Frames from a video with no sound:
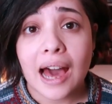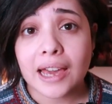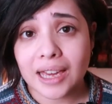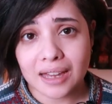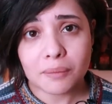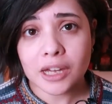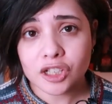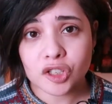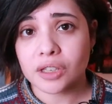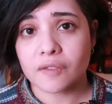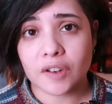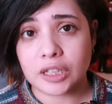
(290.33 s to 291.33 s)
I am
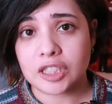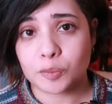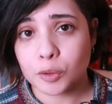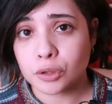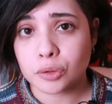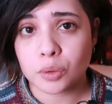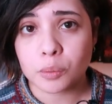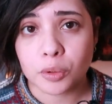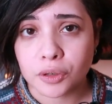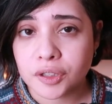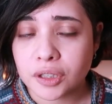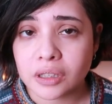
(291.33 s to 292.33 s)
actually a very spiritual
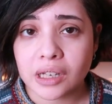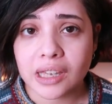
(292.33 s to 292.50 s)
person.